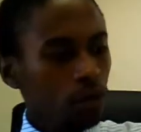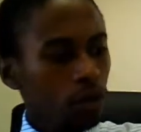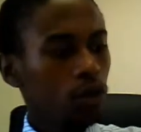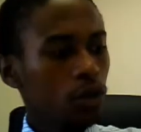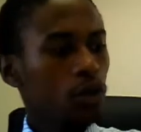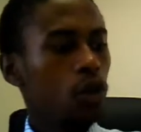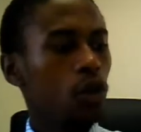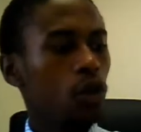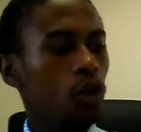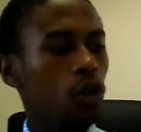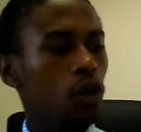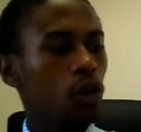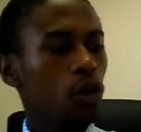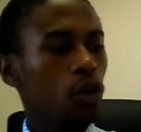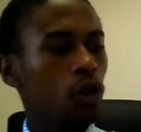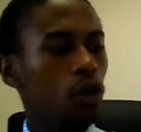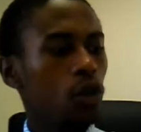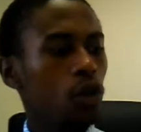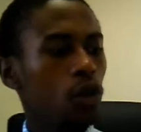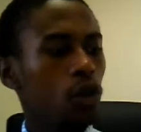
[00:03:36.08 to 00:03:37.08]
Cool.
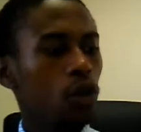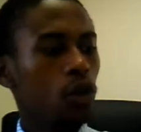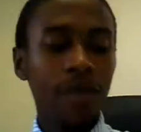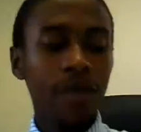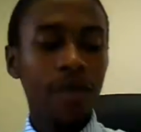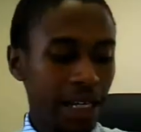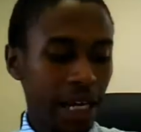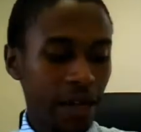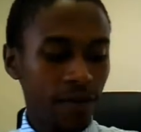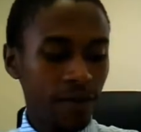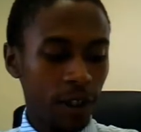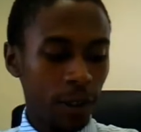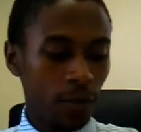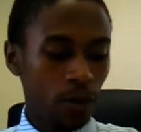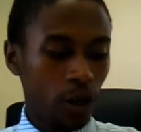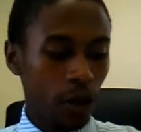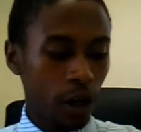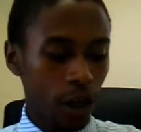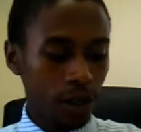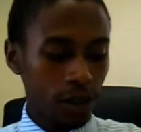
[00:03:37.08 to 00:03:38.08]
Now some of us have SIM
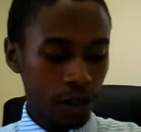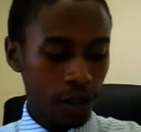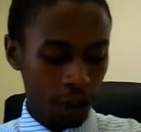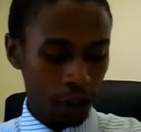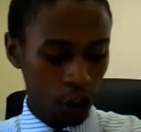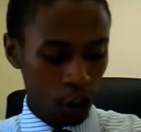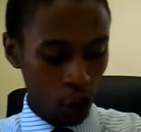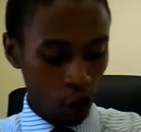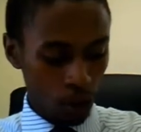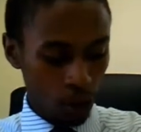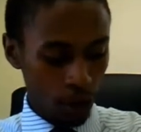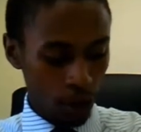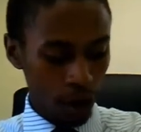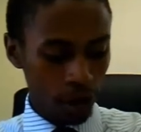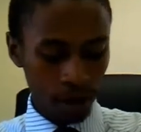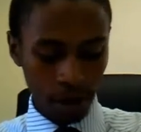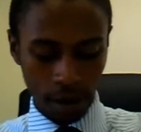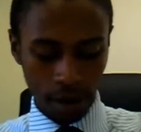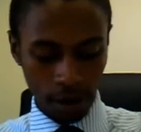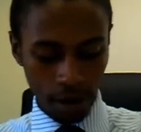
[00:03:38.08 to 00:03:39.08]
cards in
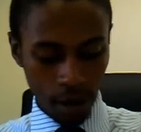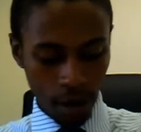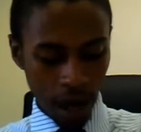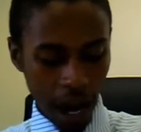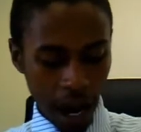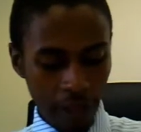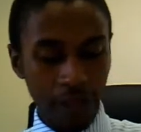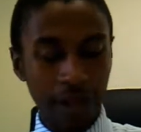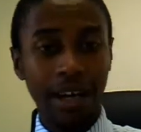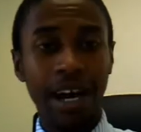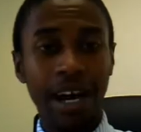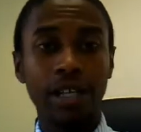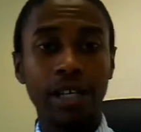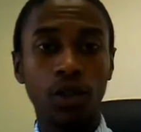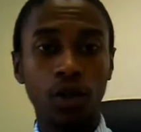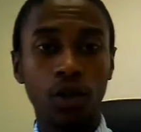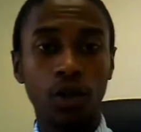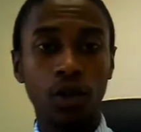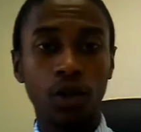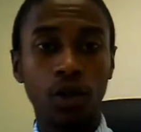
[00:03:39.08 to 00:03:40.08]
Joburg. Other guys in
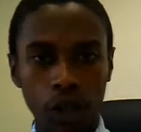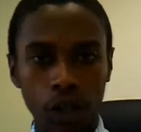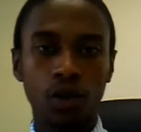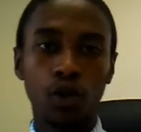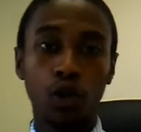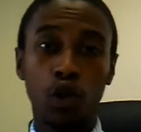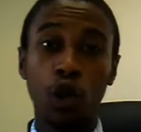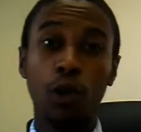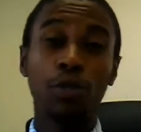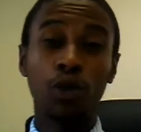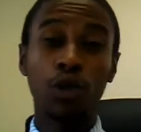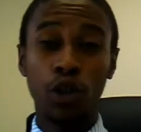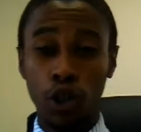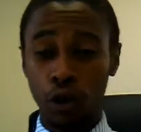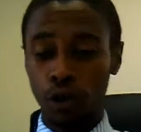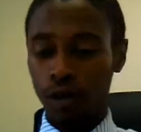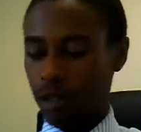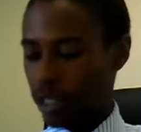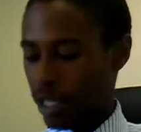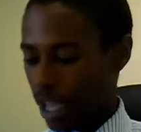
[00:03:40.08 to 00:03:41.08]
Newcastle, Durban
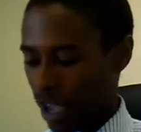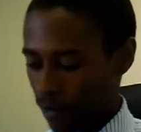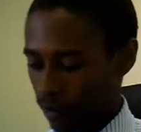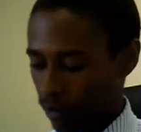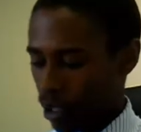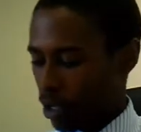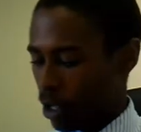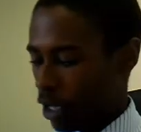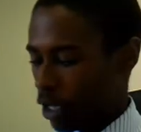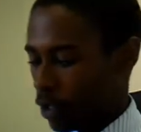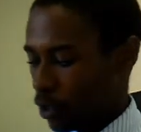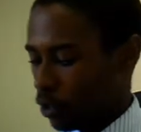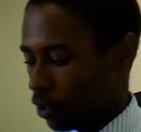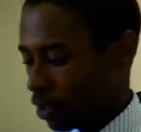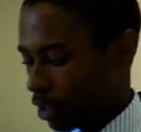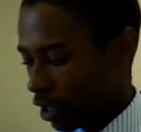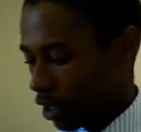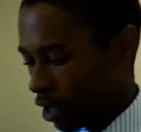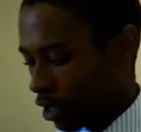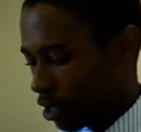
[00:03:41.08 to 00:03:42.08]
don't have. It's
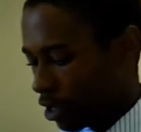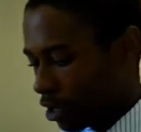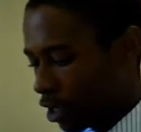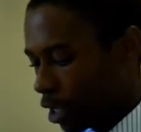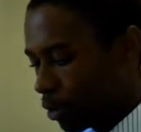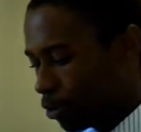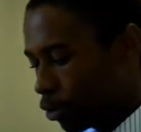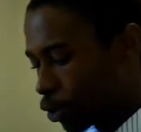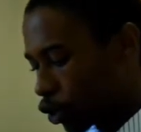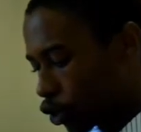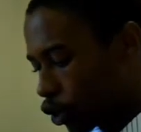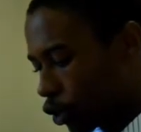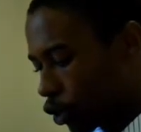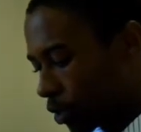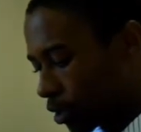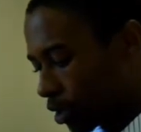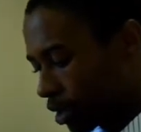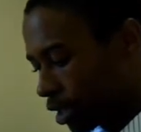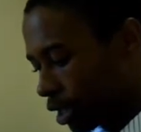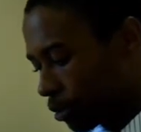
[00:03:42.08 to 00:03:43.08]
okay. Let me show you what
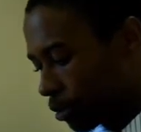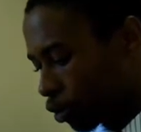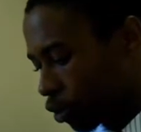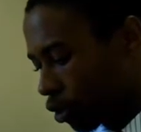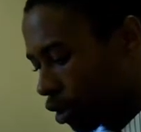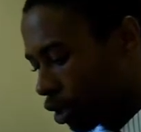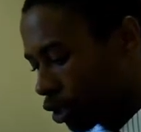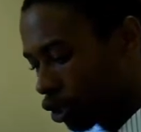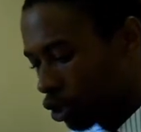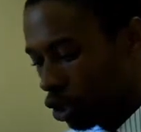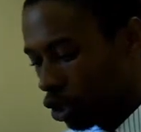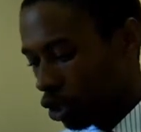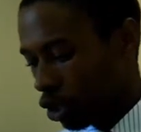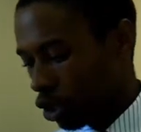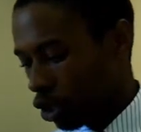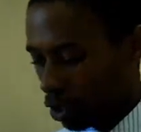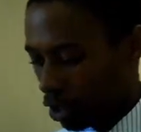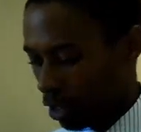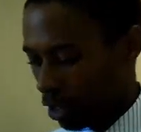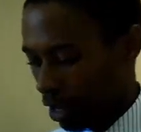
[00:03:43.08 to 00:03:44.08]
the SIM cards
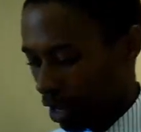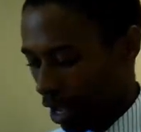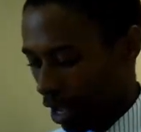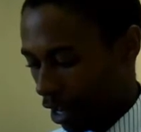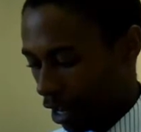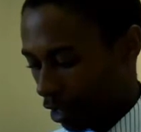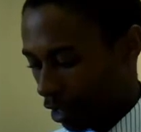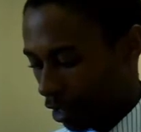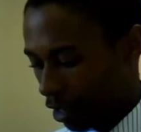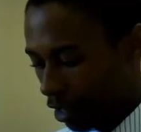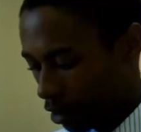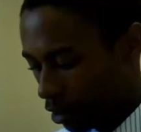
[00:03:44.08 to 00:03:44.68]
look like.